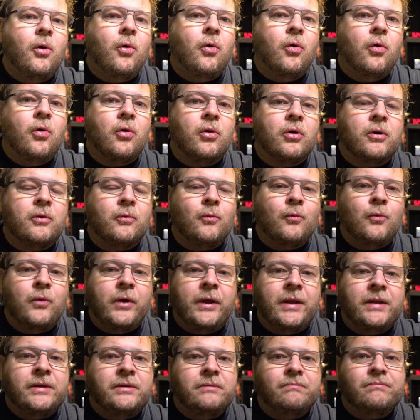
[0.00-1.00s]
or
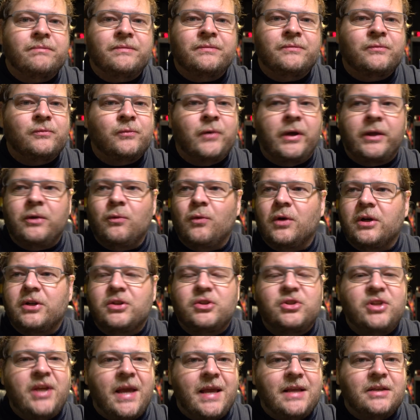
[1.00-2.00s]
when you want
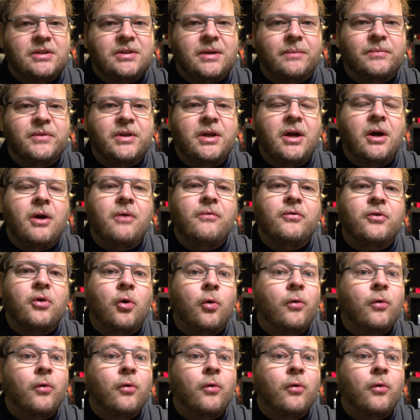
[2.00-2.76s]
to change something over,